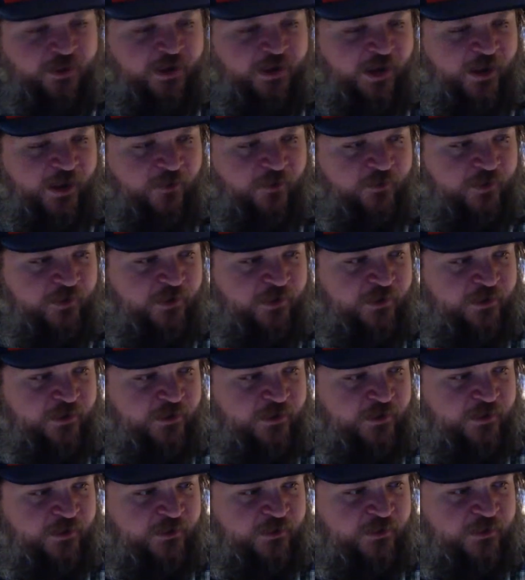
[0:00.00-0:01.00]
out in
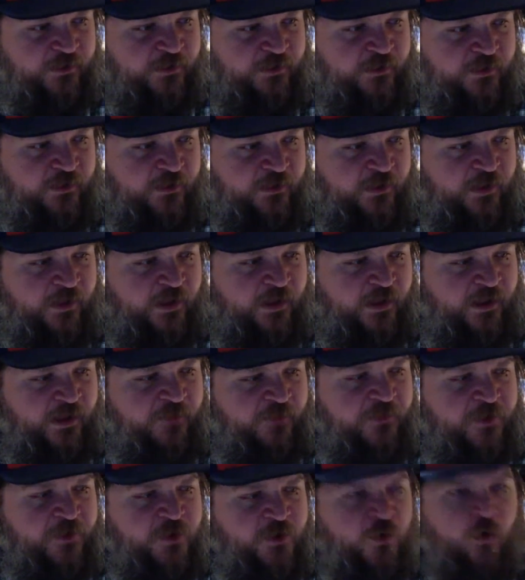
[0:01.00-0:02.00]
the
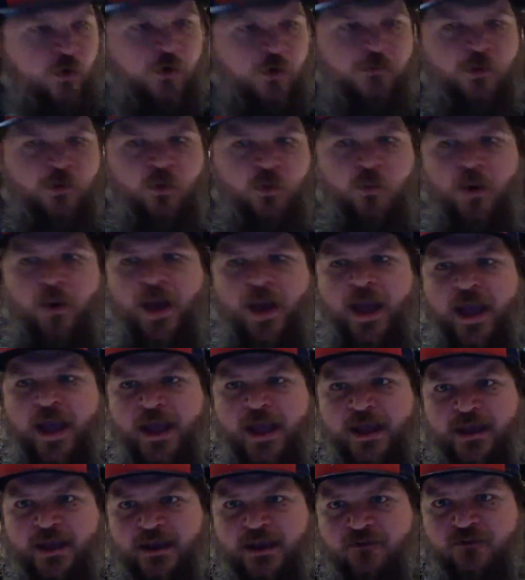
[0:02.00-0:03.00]
normal
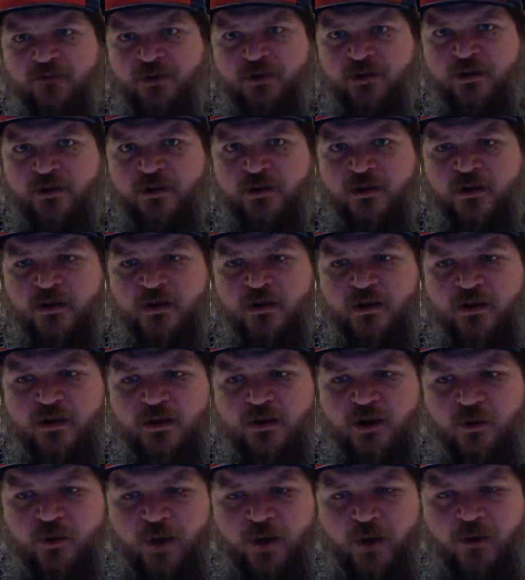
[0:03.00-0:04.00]
way, given
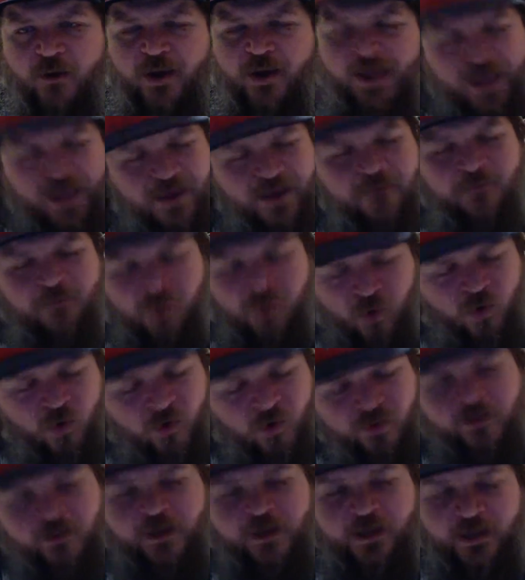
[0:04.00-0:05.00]
how, again,
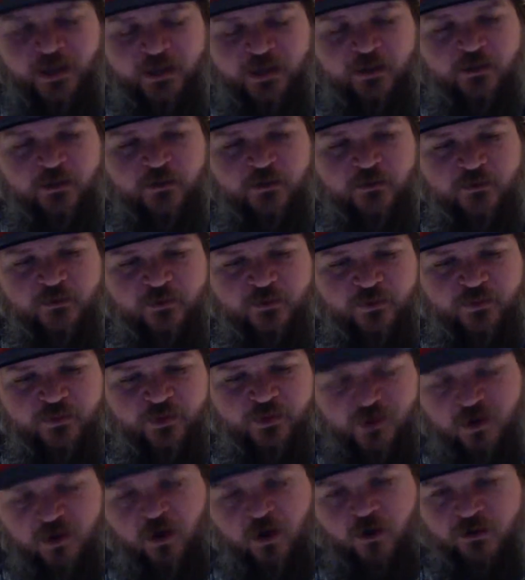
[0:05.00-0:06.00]
poorly the
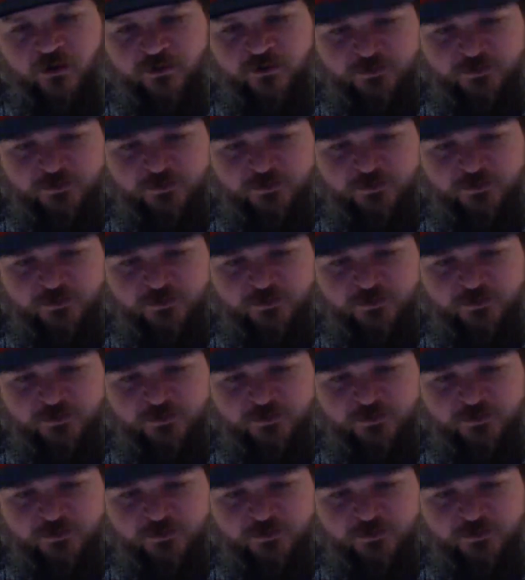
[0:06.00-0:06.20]
guards